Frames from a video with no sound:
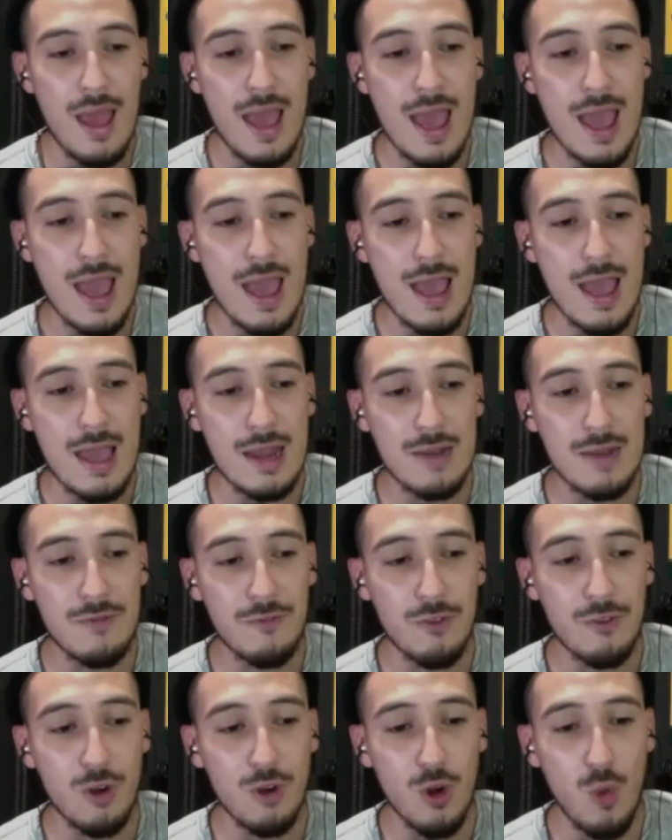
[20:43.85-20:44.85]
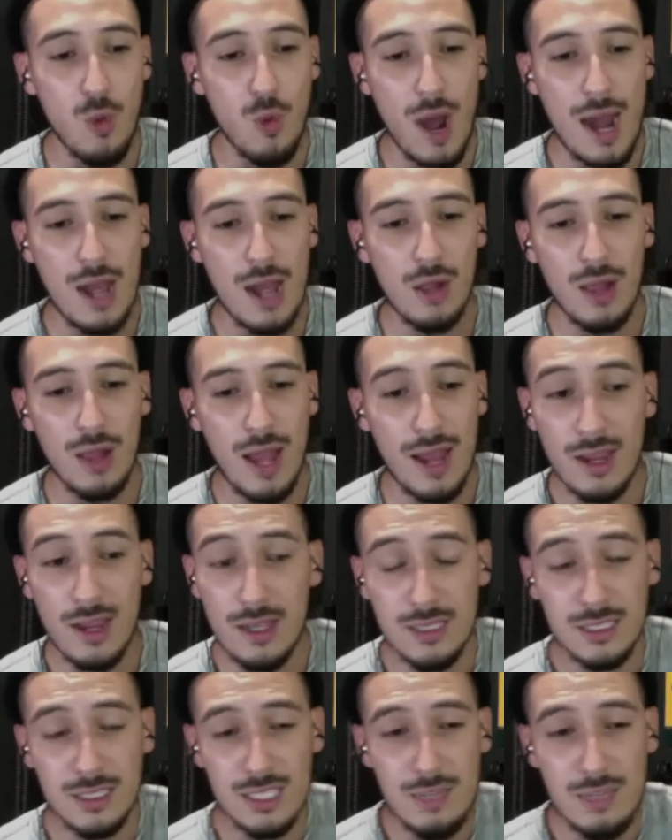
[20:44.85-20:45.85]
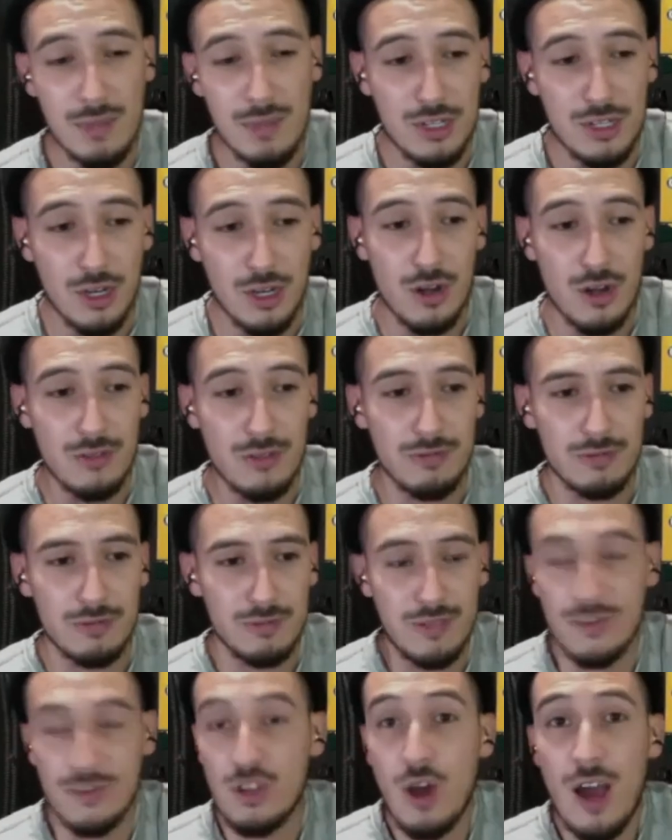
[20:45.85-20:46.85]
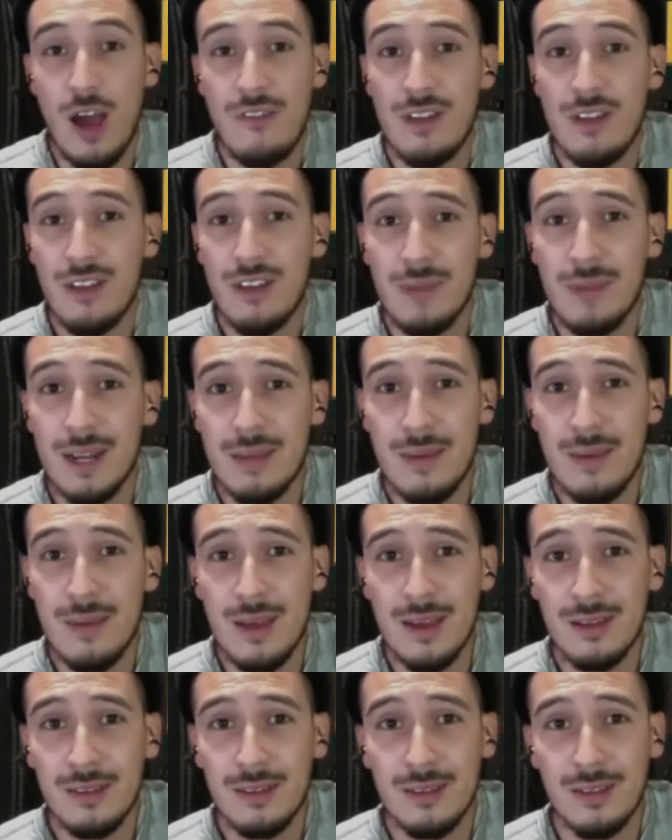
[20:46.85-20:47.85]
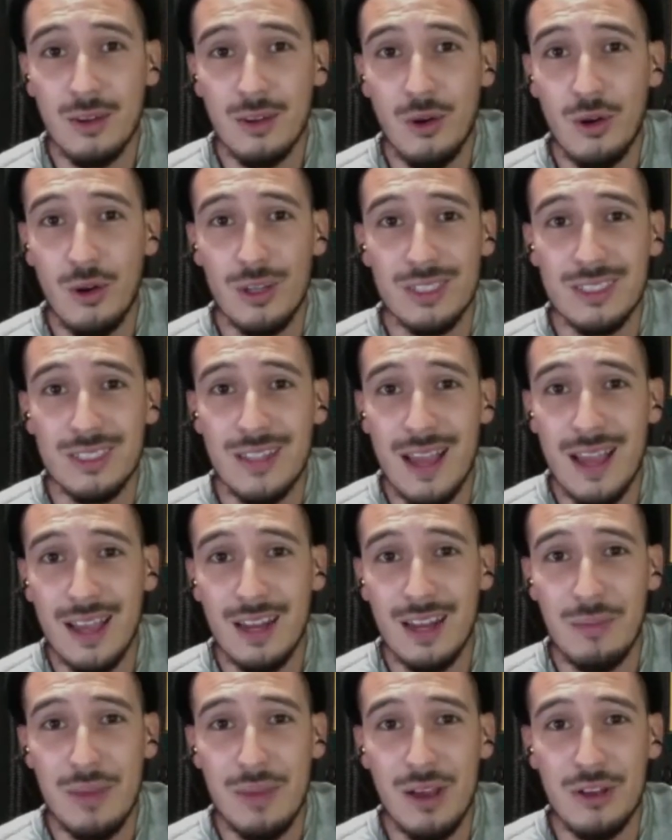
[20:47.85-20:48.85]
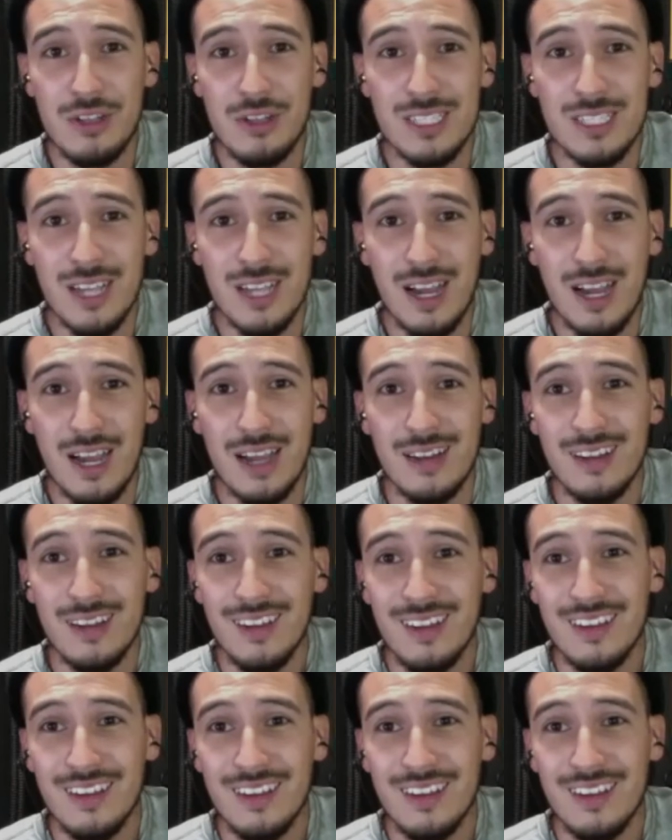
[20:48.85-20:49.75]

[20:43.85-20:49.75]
And for a while, I couldn't see my daughter. If you don't have enough money, man, the court is not going to be on your side.